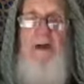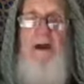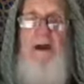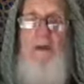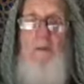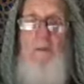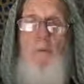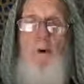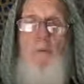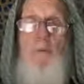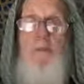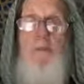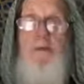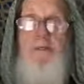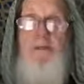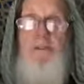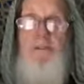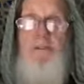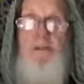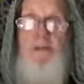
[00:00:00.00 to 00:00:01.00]
And what
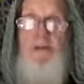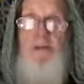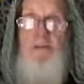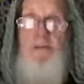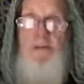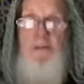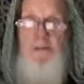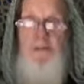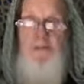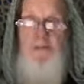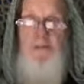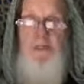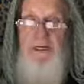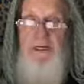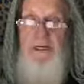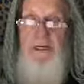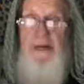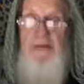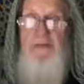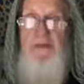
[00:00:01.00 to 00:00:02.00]
was it they were
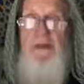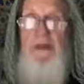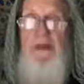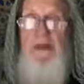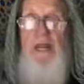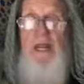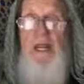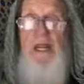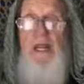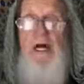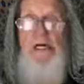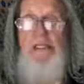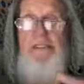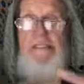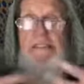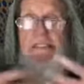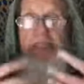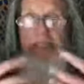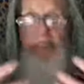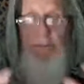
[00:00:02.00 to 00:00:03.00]
doing? And they
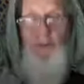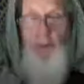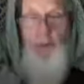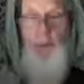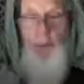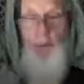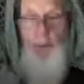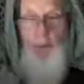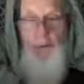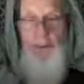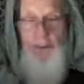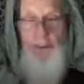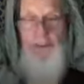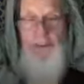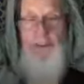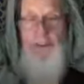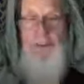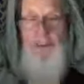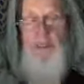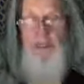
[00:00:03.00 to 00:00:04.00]
lusted so
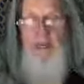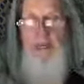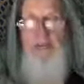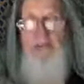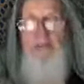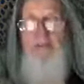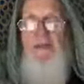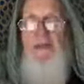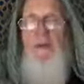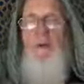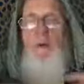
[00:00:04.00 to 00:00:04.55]
much. The